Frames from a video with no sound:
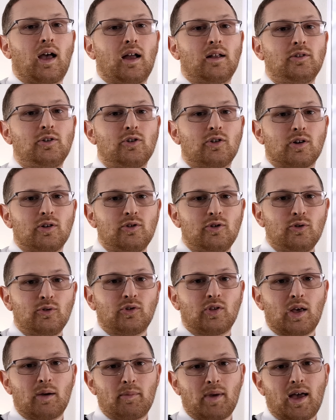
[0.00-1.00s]
and you can
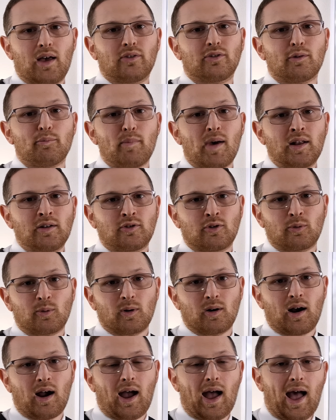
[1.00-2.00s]
use them as a
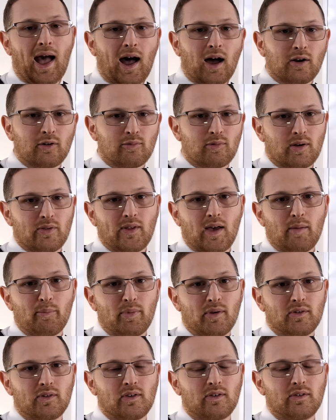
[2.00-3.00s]
mentor how to run
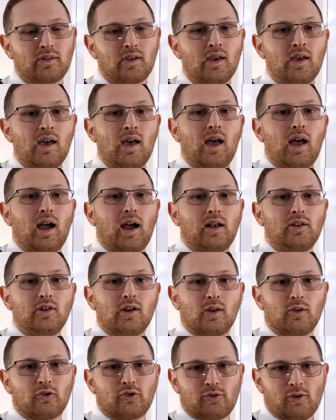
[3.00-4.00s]
that business. And
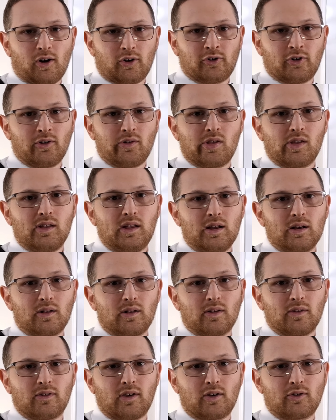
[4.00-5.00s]
you can structure the
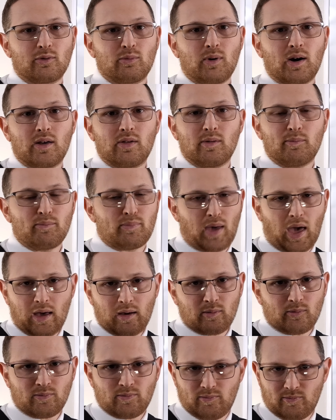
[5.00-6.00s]
deal in such a way
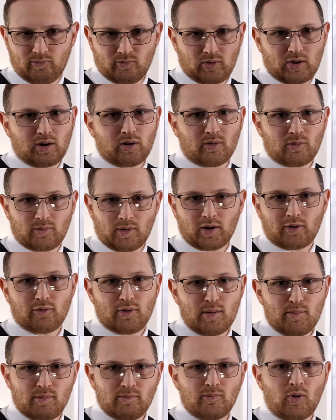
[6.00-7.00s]
that
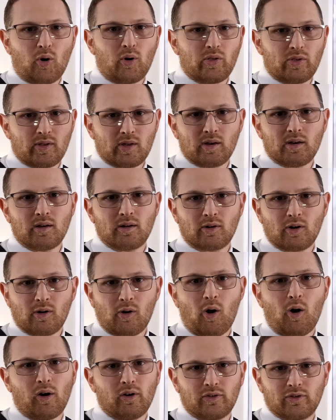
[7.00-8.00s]
agreement on the
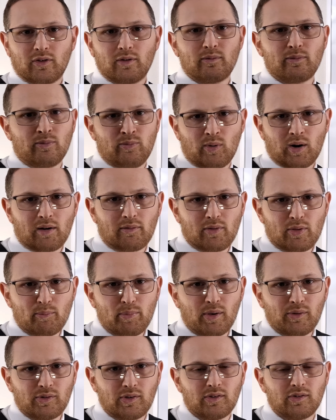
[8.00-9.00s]
cost of whatever the
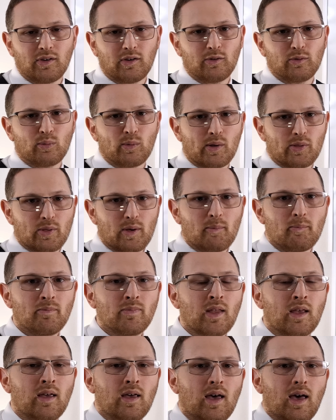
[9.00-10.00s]
business is with them.
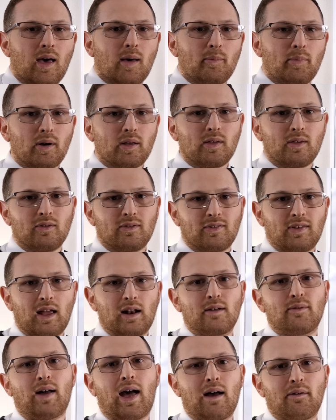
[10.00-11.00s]
But
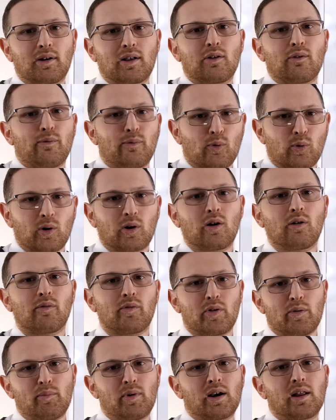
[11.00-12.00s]
instead of having to fork
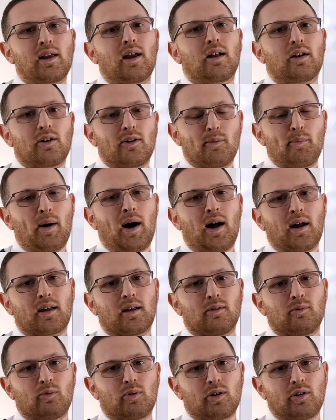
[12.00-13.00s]
over the money out of your
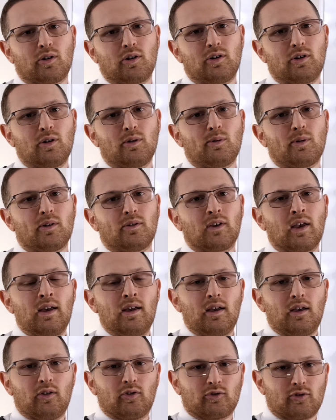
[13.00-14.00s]
pocket, what you could do is
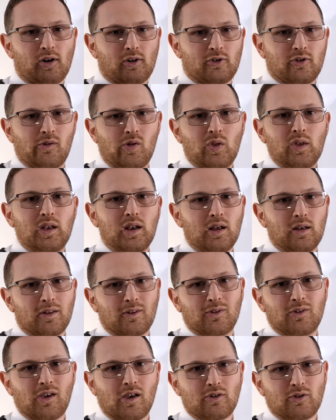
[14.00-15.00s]
structure the
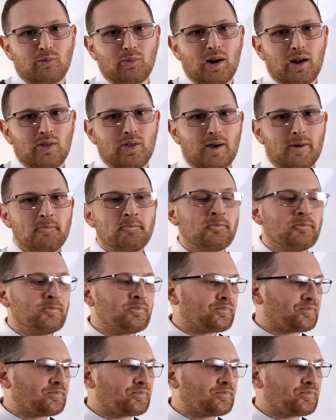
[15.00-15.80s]
deal in such a way that